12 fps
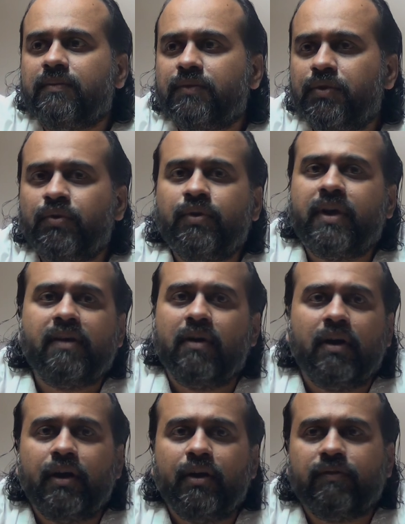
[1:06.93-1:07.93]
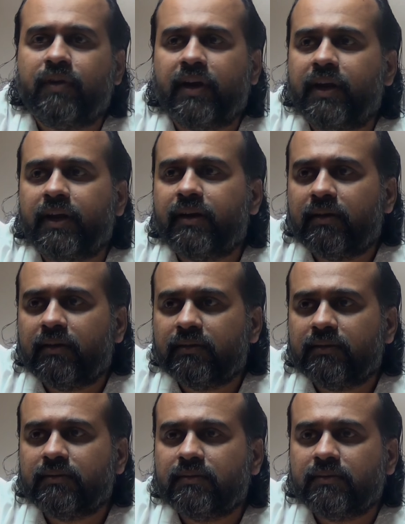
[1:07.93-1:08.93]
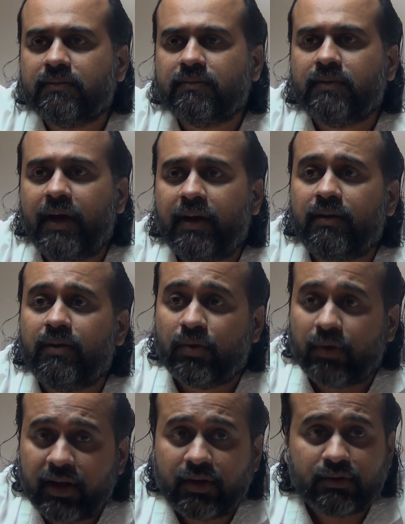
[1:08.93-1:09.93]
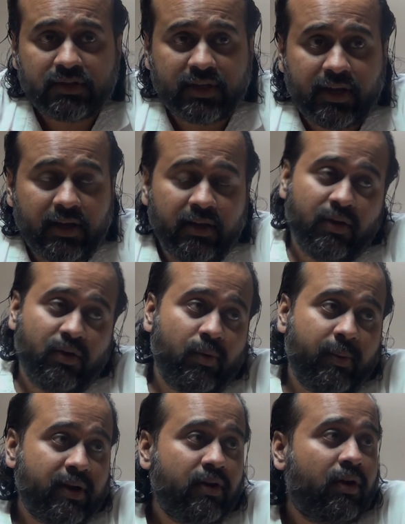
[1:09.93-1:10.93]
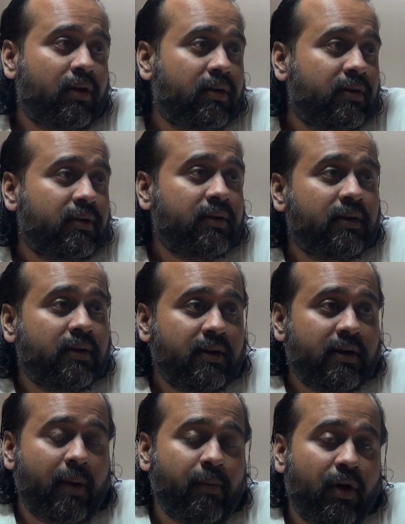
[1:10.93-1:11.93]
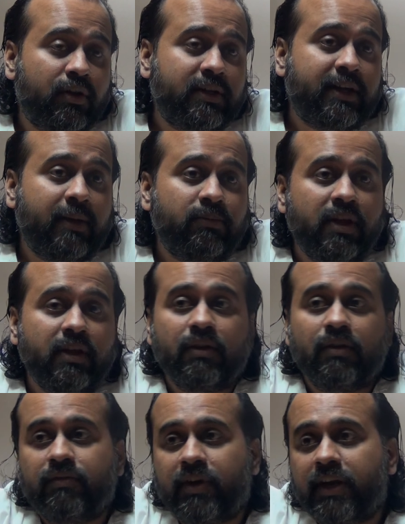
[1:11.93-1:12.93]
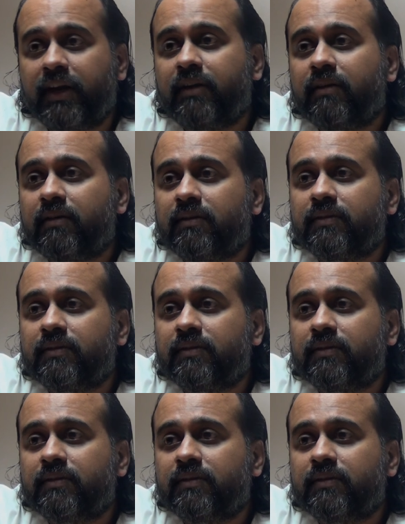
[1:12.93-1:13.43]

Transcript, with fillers: you wouldn't have heard of cricket. And today you say, oh my god, I'm all the time thinking of cricket.